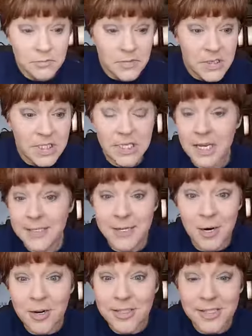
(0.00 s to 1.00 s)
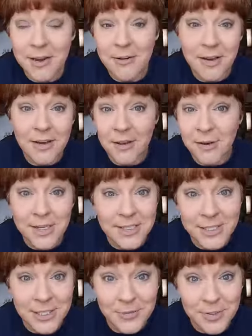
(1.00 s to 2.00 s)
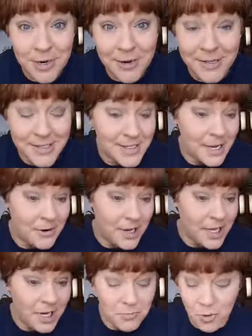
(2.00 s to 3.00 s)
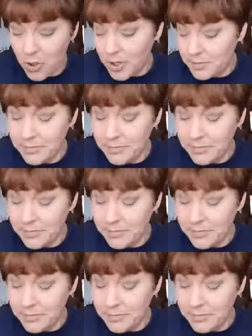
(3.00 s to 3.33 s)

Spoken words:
See, that dark, scary color isn't so dark and scary anymore.